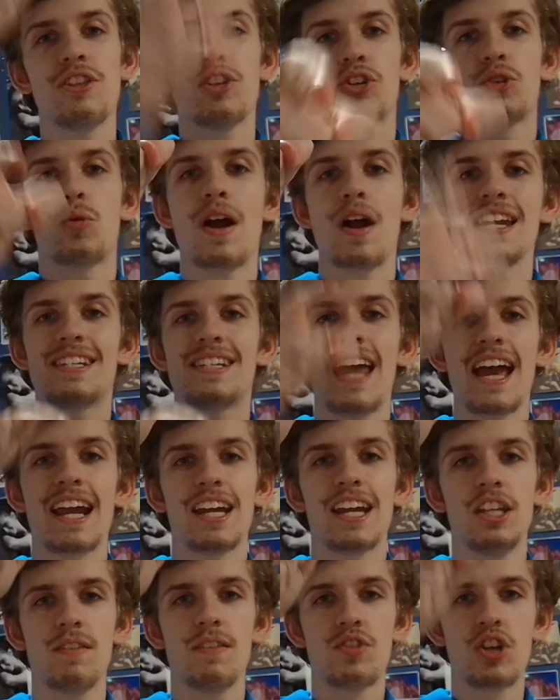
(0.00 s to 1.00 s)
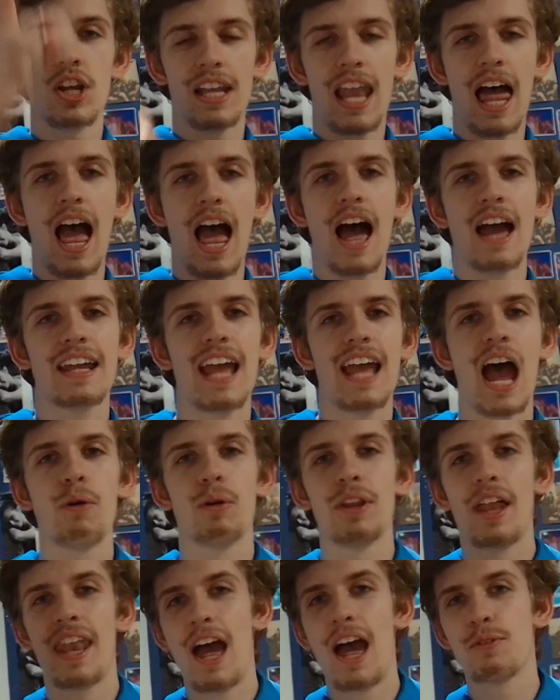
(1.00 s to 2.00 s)
the 22nd of July, I
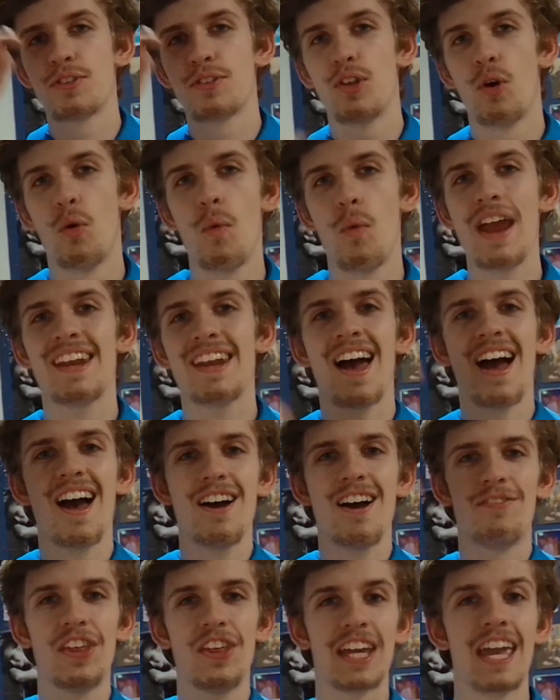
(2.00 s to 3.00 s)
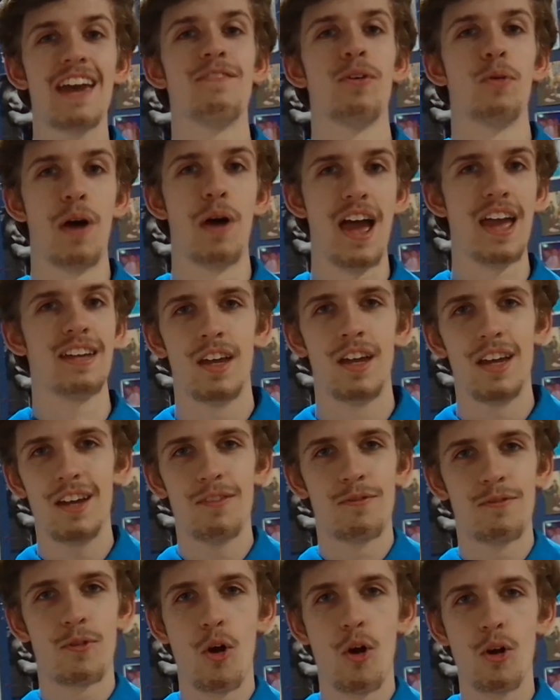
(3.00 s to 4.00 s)
will announce the winner of the giveaway.
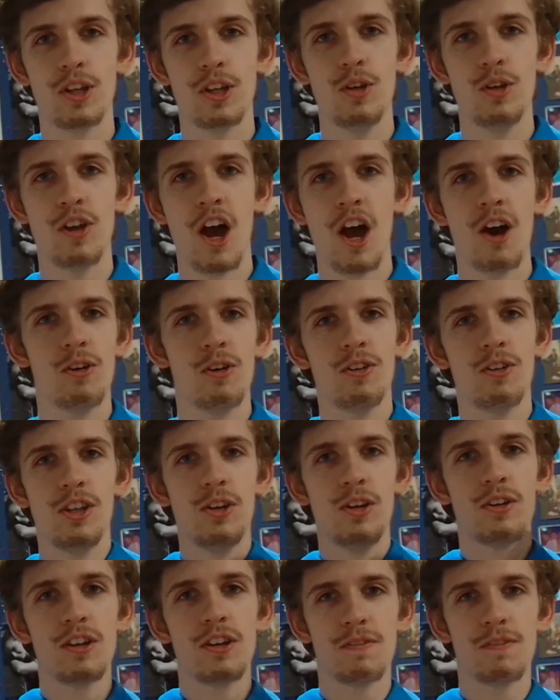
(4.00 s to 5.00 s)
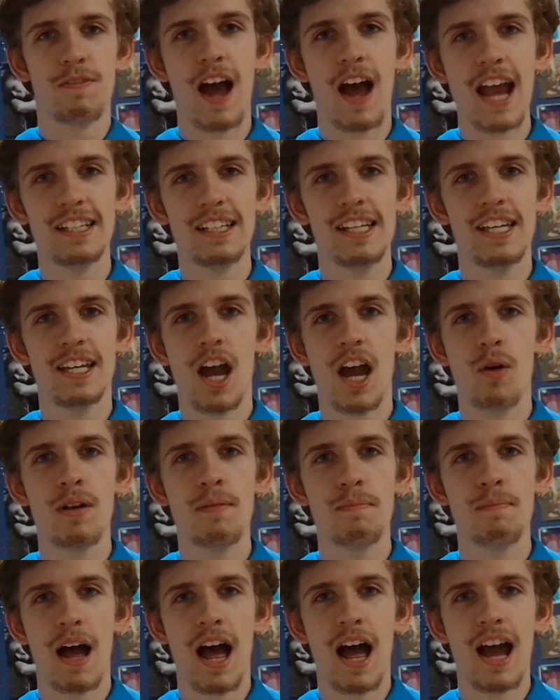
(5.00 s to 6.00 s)
And for all you know, you could finally go
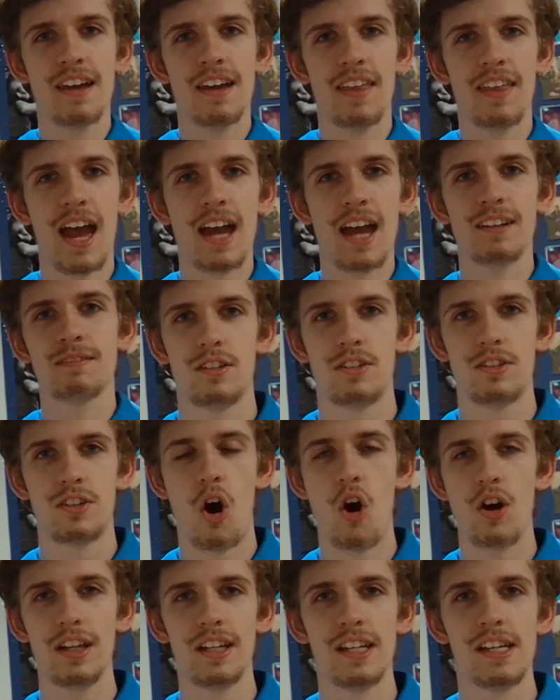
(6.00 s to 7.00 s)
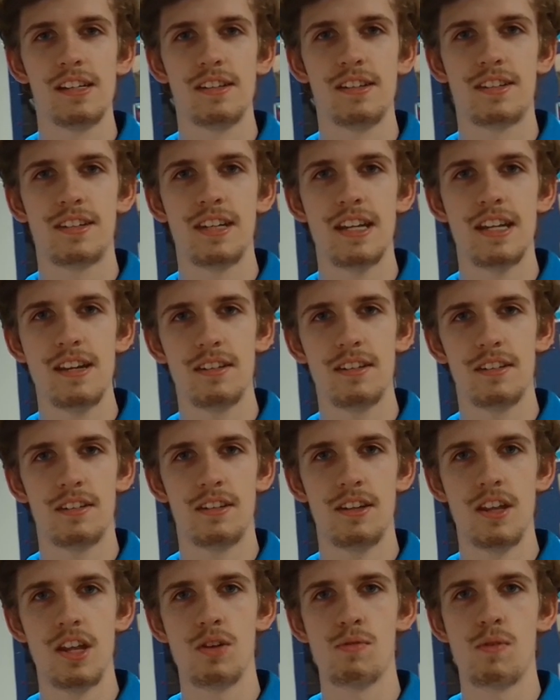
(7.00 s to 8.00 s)
and buy that toilet seat
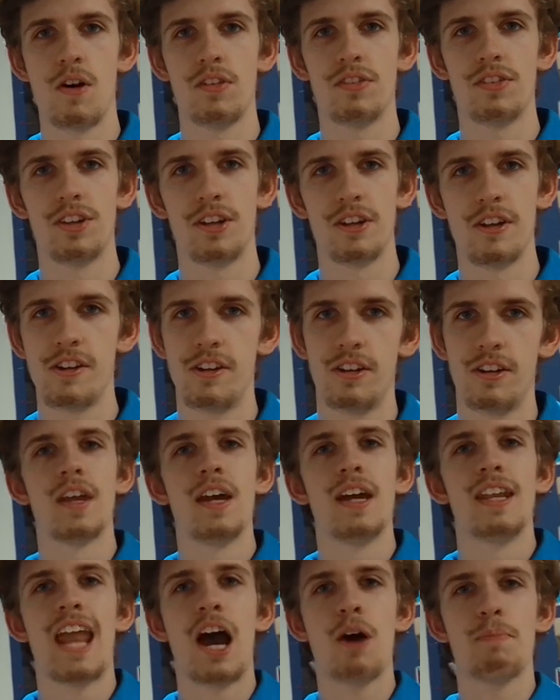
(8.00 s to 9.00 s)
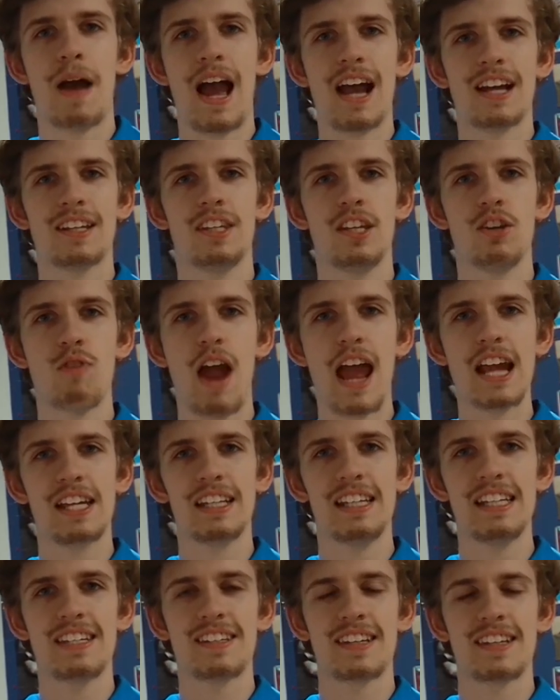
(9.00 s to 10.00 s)
that you wanted. Now back to your
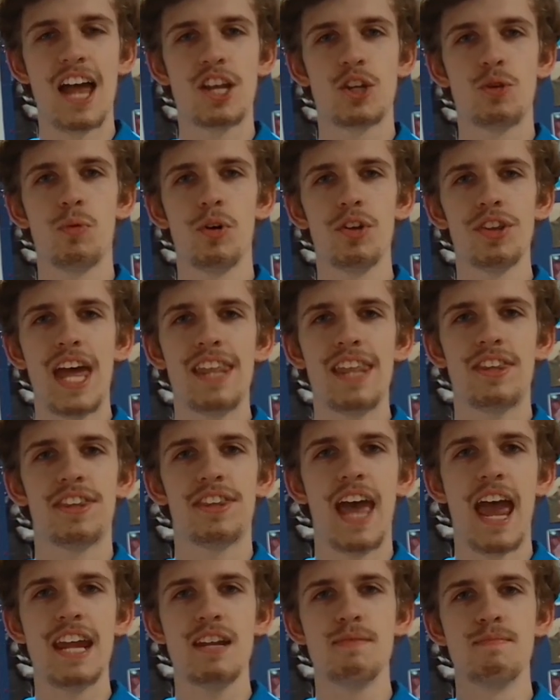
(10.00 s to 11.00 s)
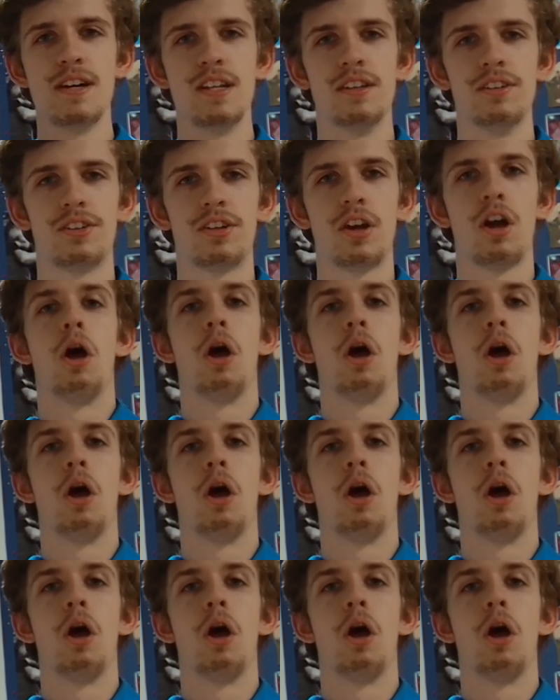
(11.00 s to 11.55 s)
regularly scheduled entertainment.